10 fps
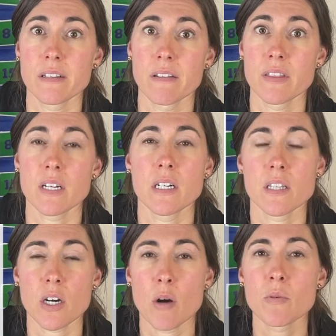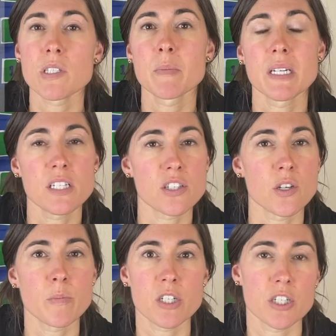they're almost spending so
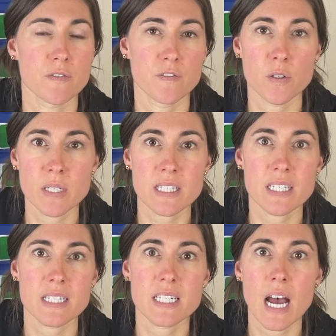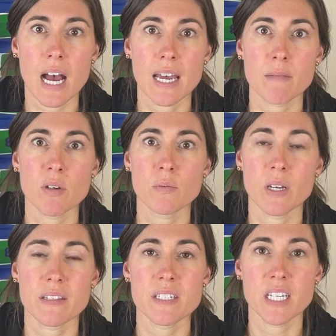much focus and time
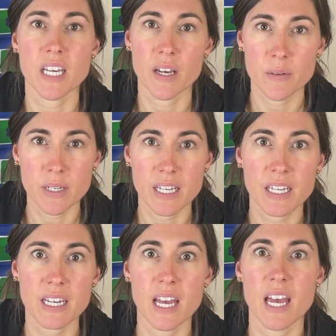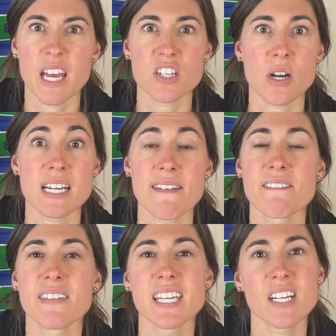with decoding and trying to
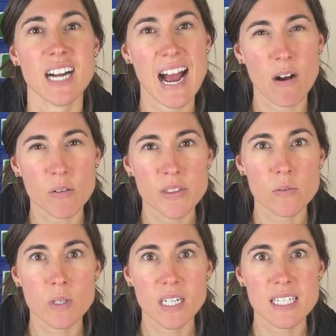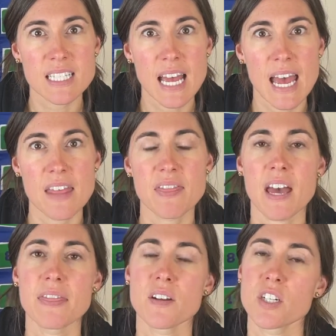figure out the words
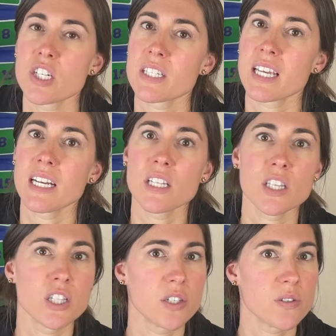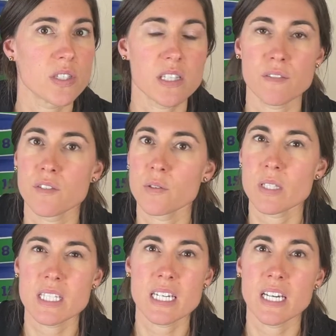that they're just going to lose the
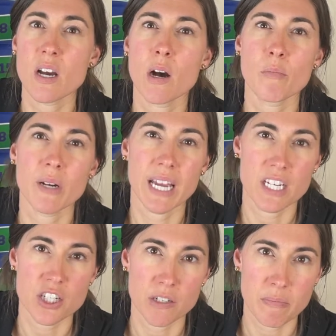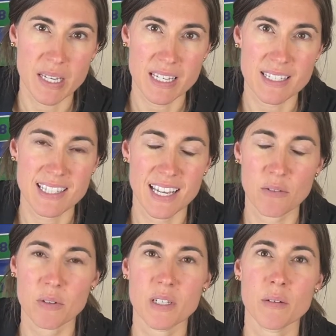fluency and comprehension piece. And
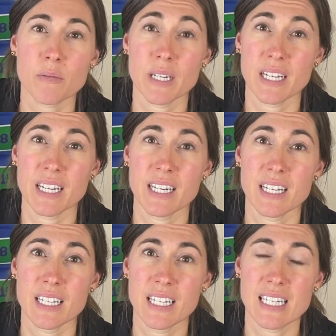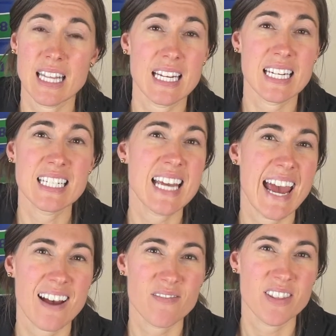really reading, they need to
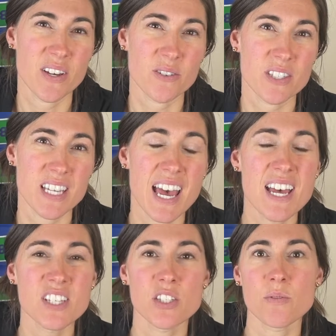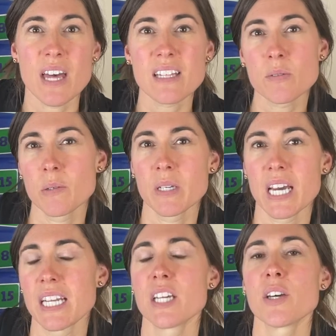have those. So that's why we
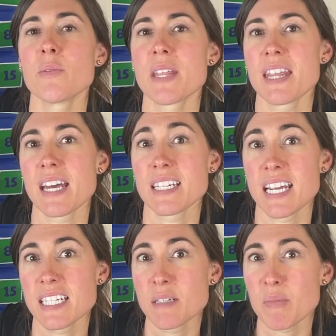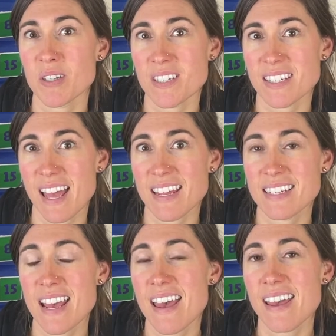kind of go with that 90%.
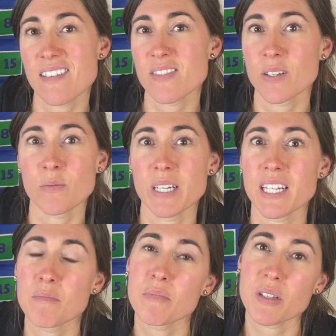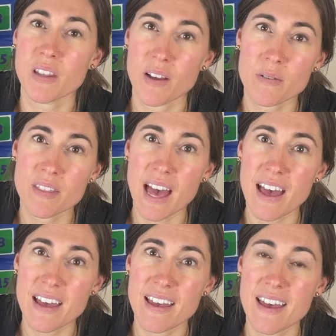If they're reading below
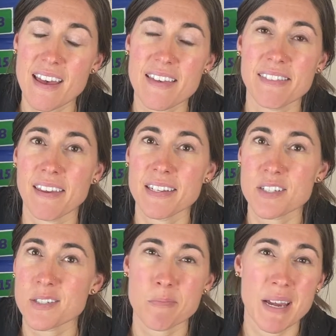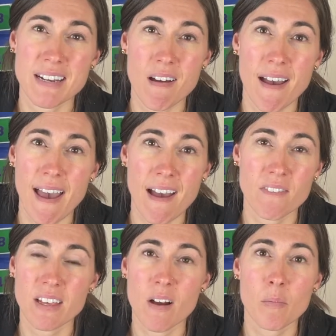that, they just might not have
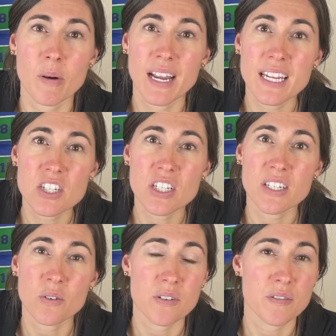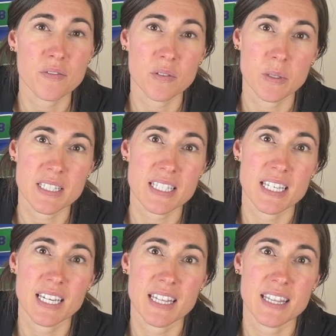the comprehension or the
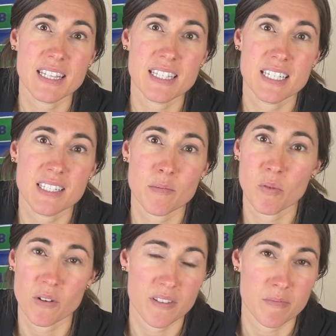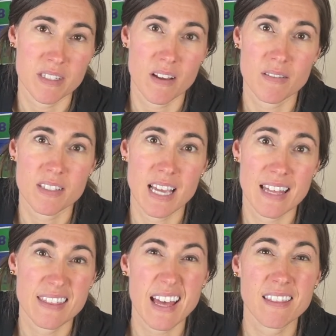fluency to support themselves
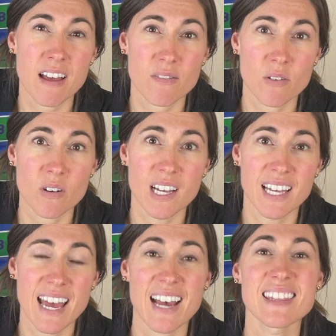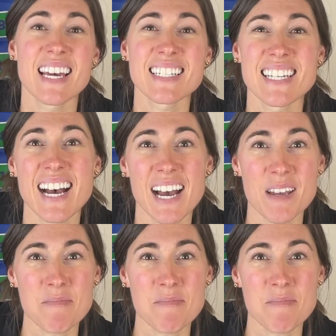at that level at that time.